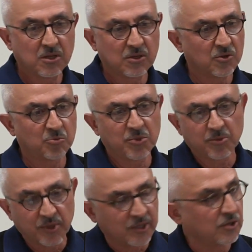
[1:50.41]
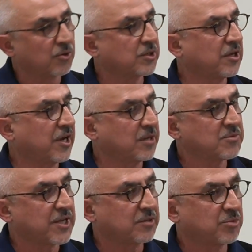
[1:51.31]
know, people in New York
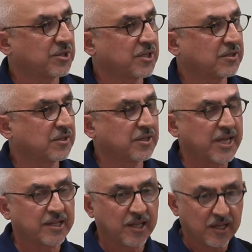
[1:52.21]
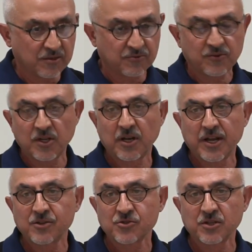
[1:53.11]
Times had predicted that in a free
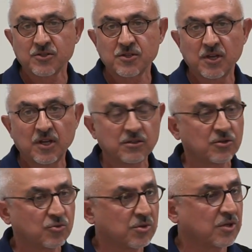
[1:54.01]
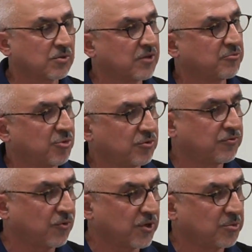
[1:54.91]
elections, the Tudeh would have pulled
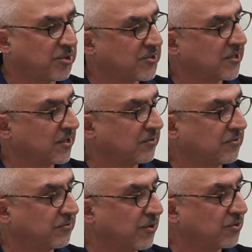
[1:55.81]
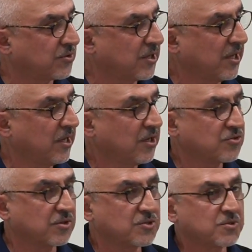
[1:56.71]
40% of the vote.
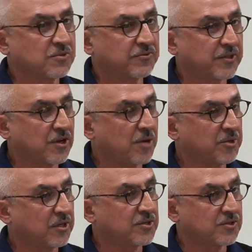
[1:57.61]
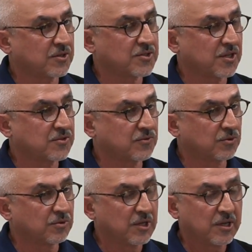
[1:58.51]
So this was a phenomenally
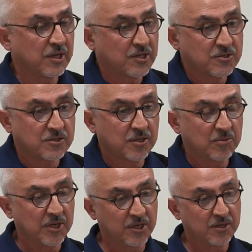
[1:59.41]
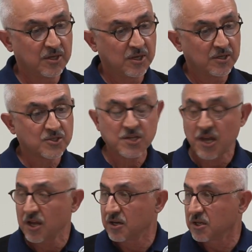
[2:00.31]
successful, extremely
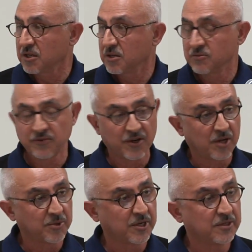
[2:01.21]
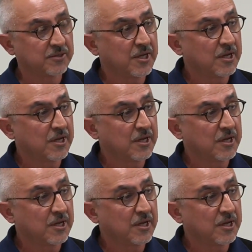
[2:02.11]
scary phenomenon.